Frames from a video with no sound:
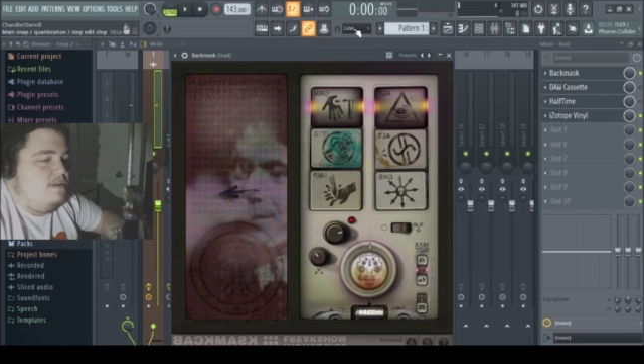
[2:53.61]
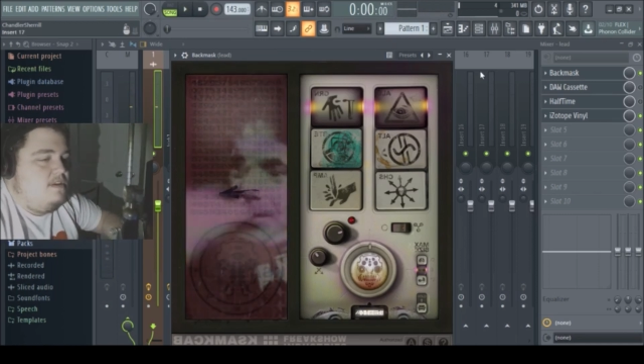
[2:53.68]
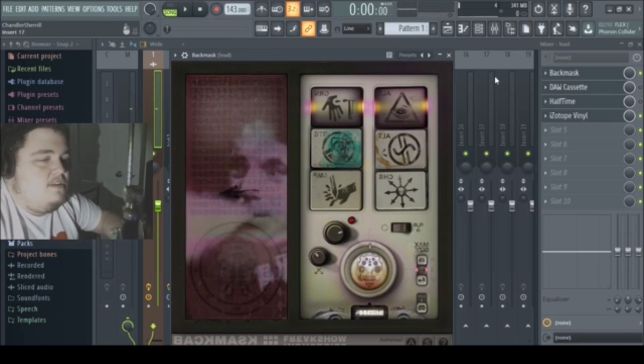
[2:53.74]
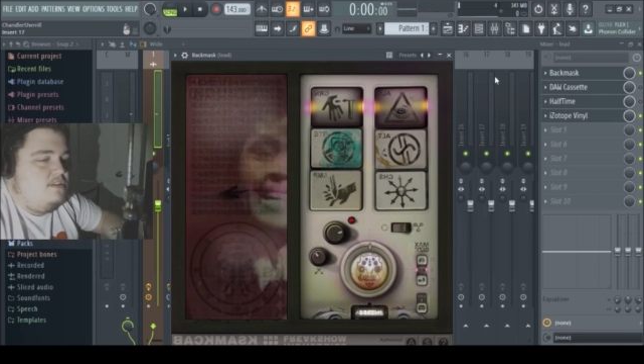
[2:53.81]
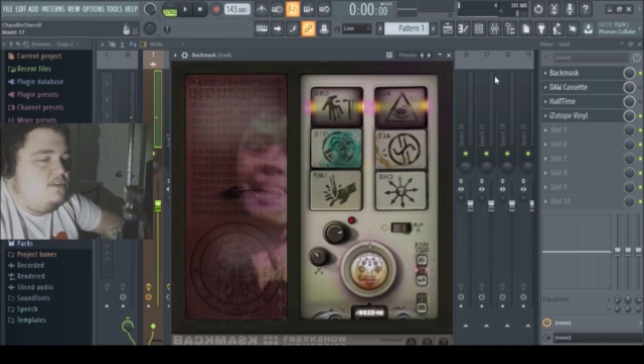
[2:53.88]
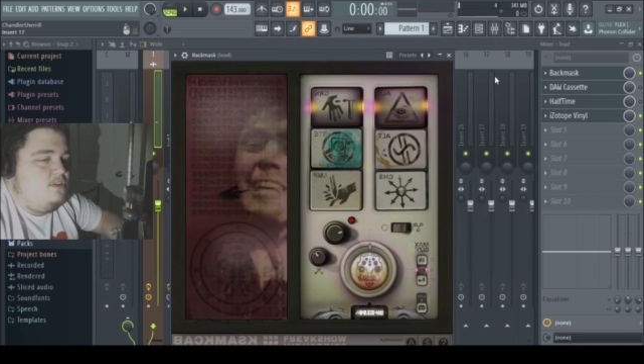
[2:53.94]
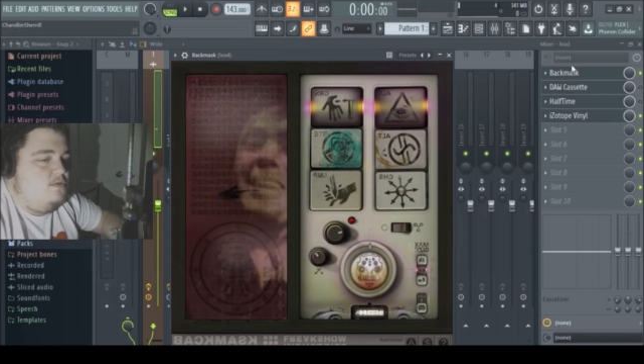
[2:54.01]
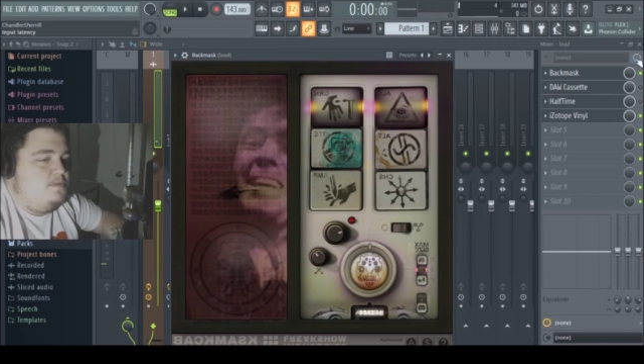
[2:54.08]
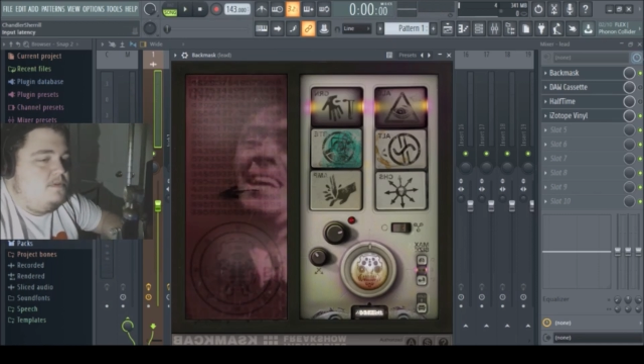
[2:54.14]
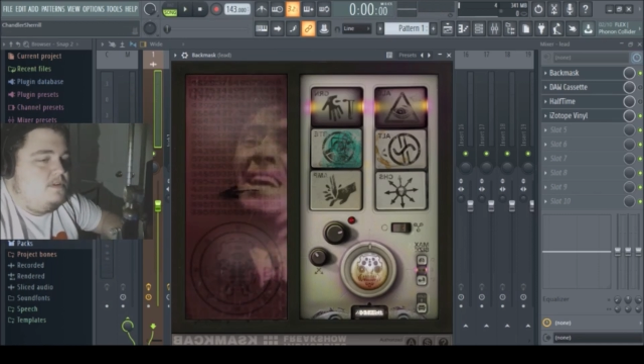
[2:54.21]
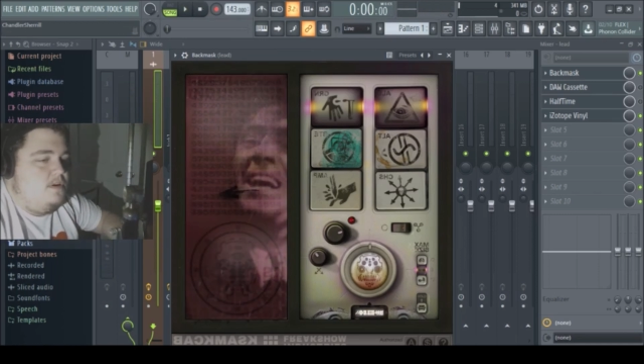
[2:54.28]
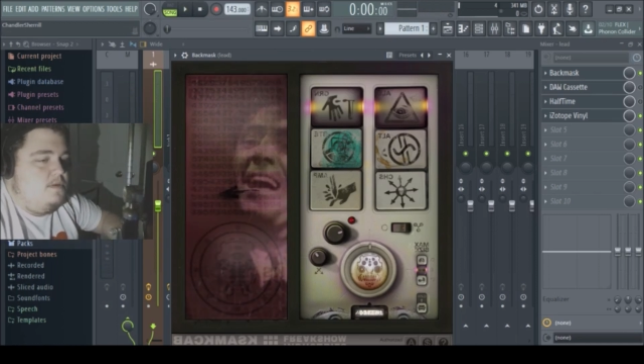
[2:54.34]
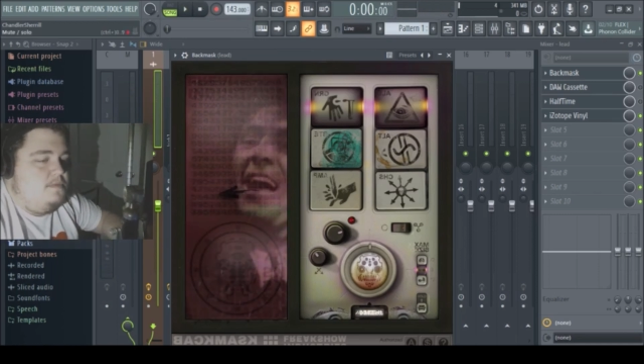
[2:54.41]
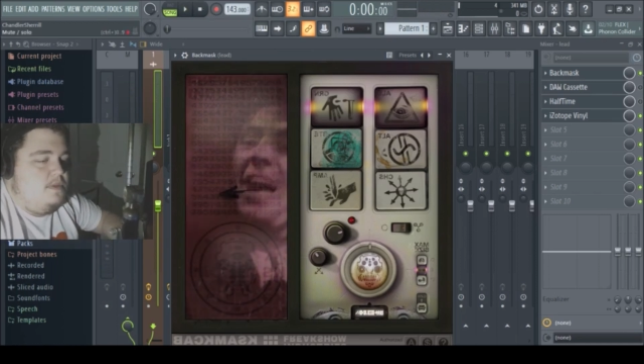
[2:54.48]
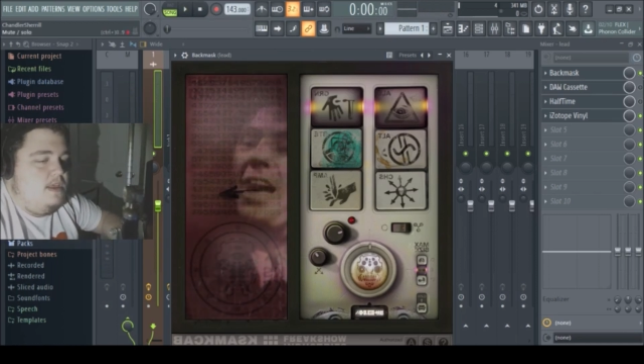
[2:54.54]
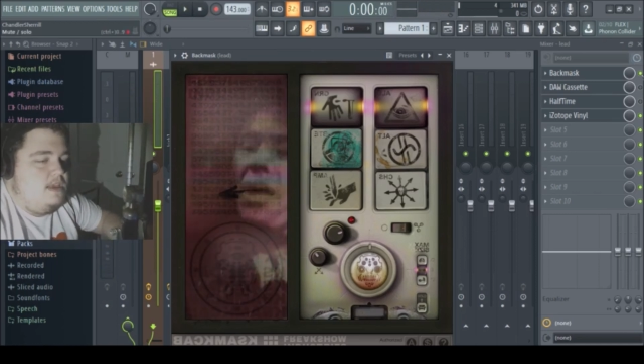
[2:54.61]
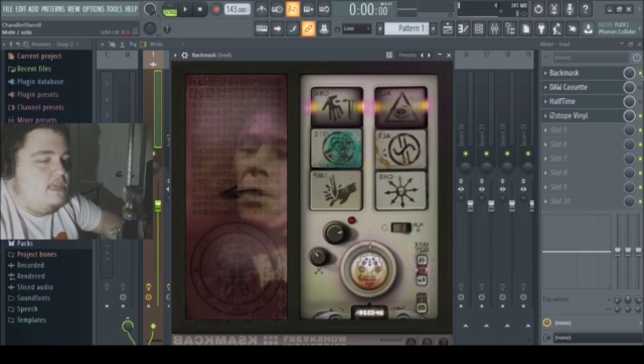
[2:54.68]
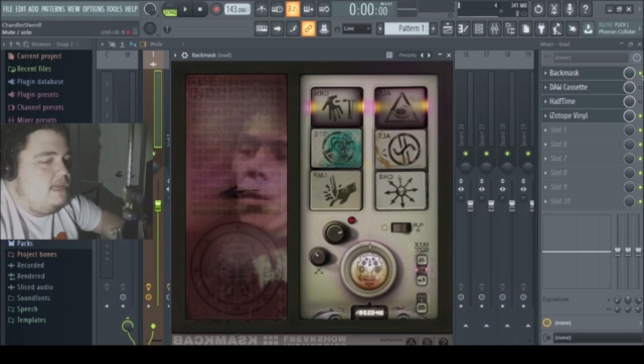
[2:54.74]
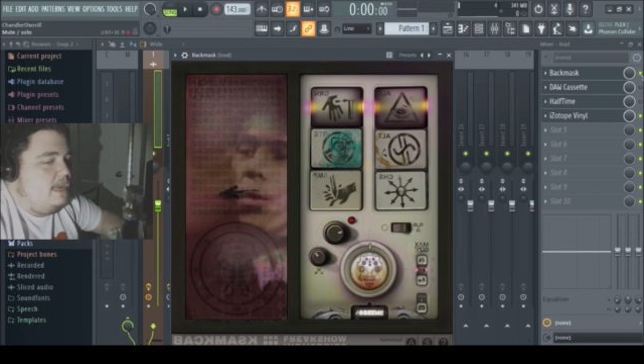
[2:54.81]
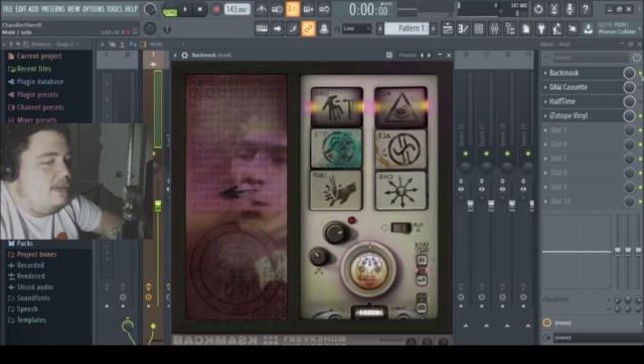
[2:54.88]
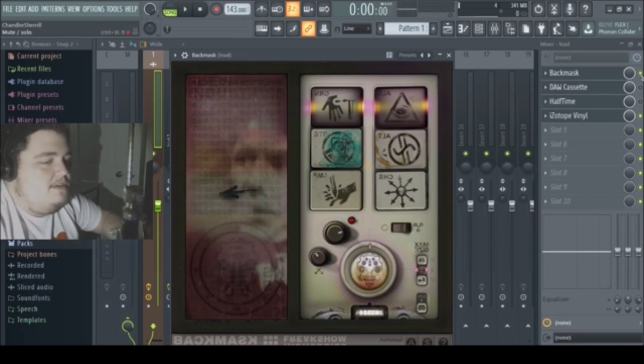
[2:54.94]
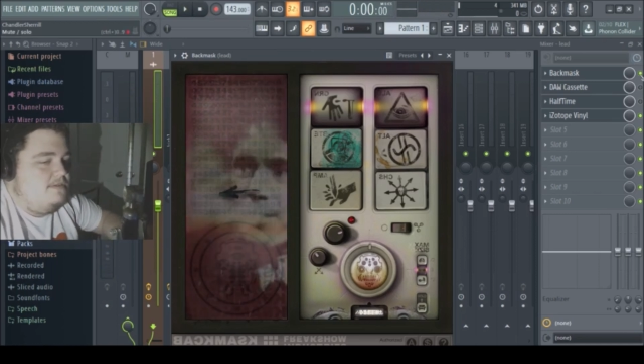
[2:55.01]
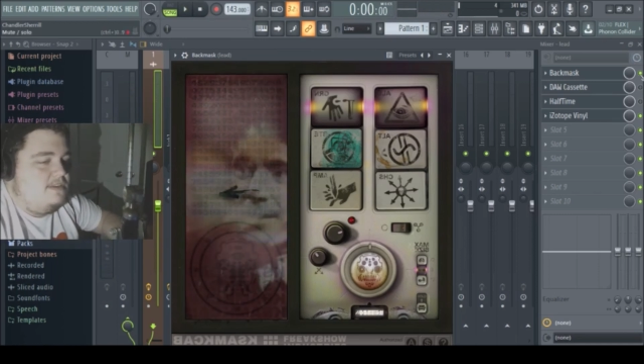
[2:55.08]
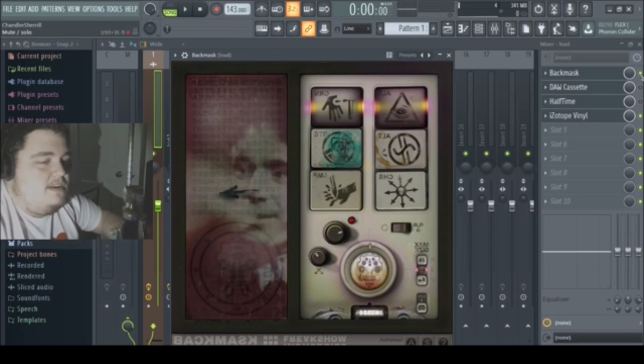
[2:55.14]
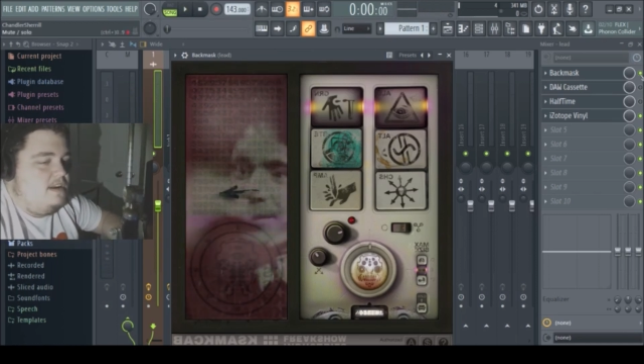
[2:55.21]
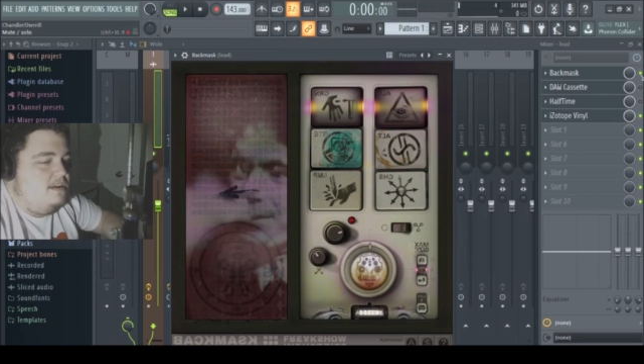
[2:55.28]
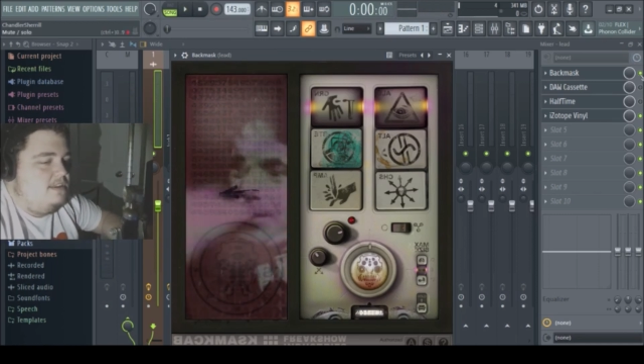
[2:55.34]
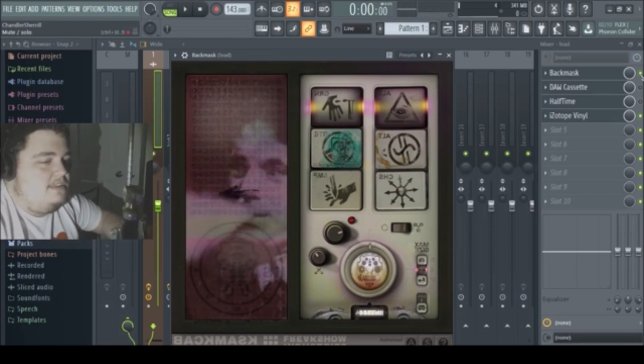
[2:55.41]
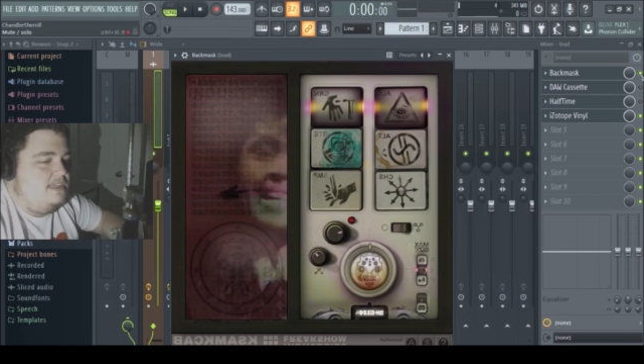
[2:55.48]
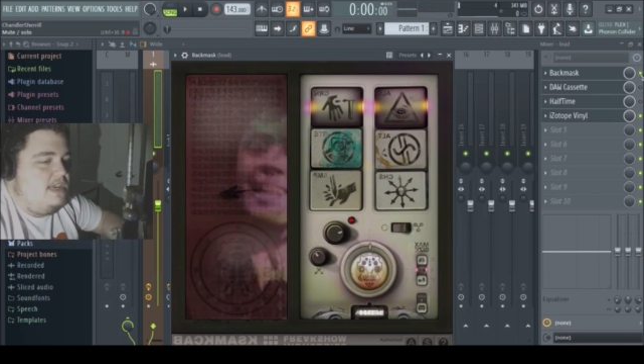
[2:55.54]
Super dope plugin. I use it all
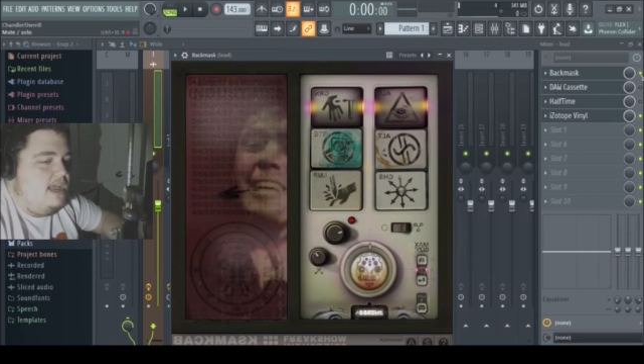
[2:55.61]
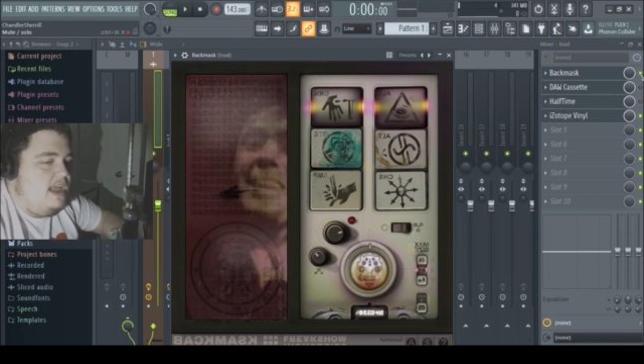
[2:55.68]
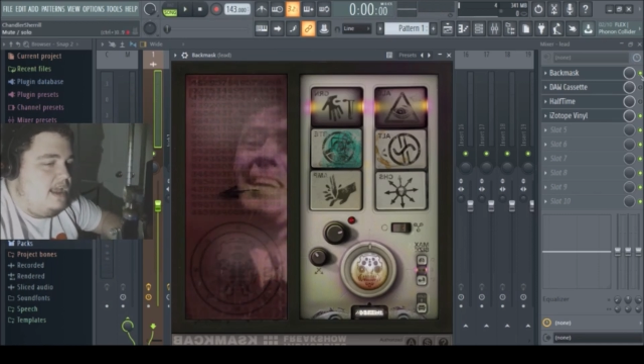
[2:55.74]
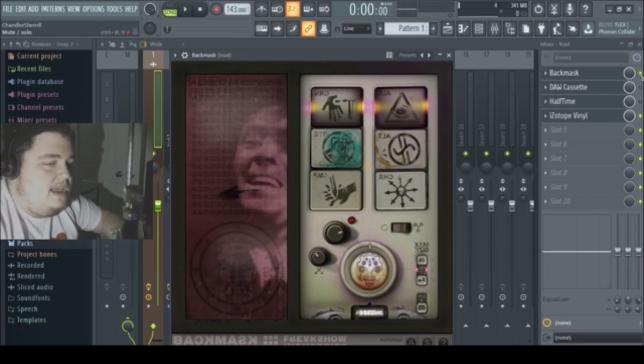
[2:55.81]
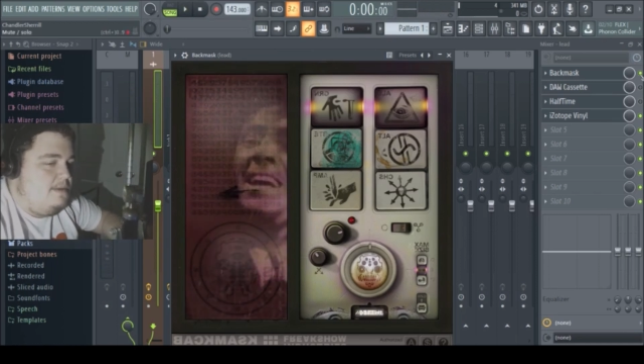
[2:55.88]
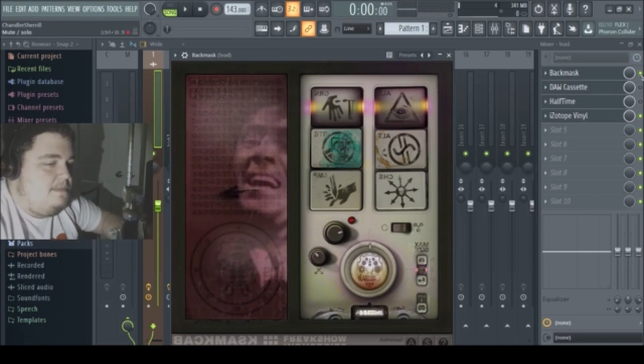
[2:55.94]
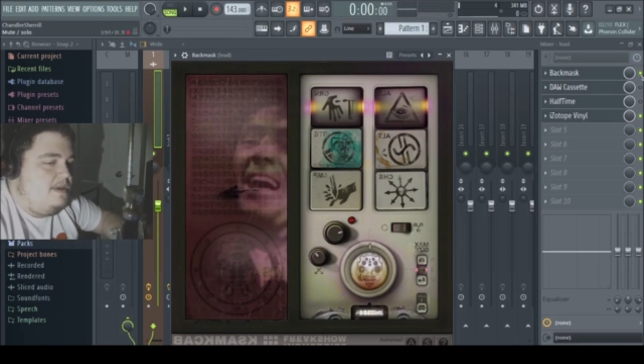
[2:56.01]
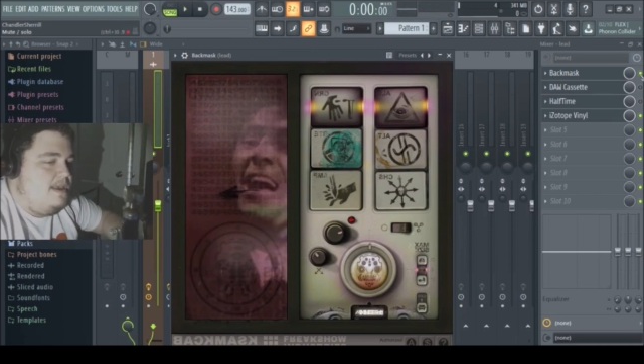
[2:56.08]
the time.